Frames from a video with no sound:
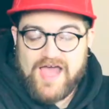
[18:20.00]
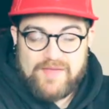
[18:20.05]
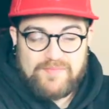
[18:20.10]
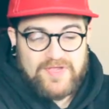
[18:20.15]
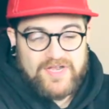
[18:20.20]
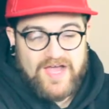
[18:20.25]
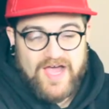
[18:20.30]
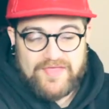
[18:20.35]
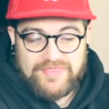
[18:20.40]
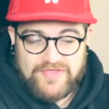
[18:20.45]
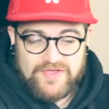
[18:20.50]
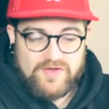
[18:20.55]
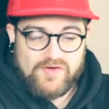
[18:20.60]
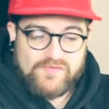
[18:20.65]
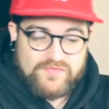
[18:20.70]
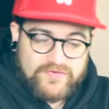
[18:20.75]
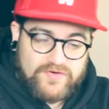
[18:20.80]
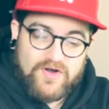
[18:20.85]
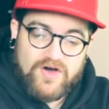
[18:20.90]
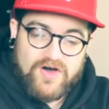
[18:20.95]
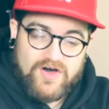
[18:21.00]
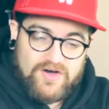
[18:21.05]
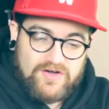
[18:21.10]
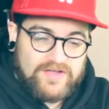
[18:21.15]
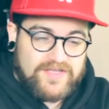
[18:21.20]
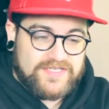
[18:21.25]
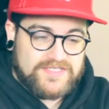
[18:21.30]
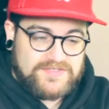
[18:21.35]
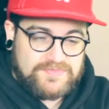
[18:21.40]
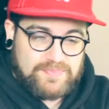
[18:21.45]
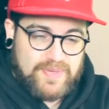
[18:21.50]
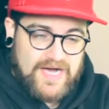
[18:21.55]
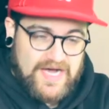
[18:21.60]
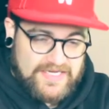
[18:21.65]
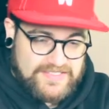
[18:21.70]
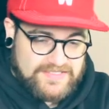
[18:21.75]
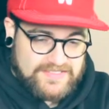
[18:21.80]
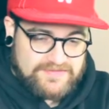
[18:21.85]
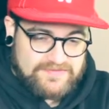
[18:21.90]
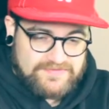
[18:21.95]
I mean, I think overall it's
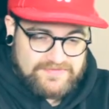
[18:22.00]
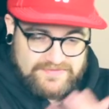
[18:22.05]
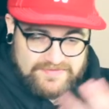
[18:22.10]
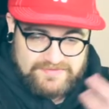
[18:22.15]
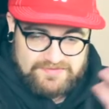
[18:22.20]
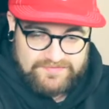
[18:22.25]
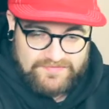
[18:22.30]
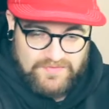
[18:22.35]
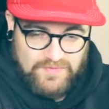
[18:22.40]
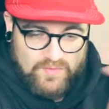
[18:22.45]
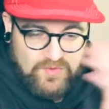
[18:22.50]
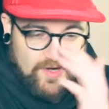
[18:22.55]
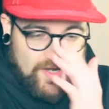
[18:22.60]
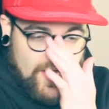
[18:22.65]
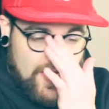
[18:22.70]
positive. From what